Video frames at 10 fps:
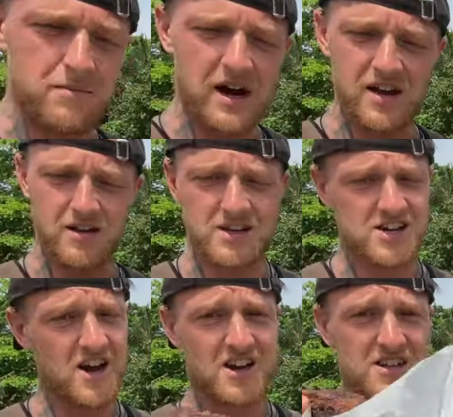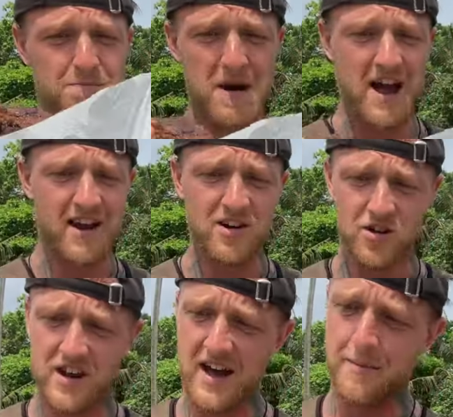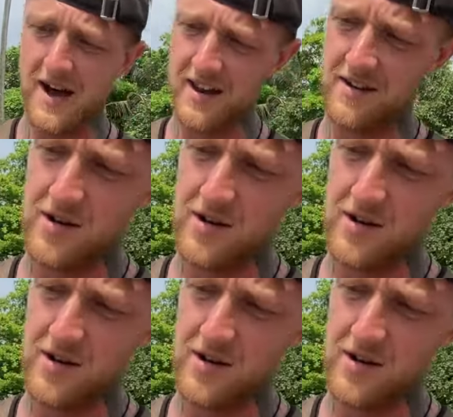Mate, this cake is banging. Look at that, man.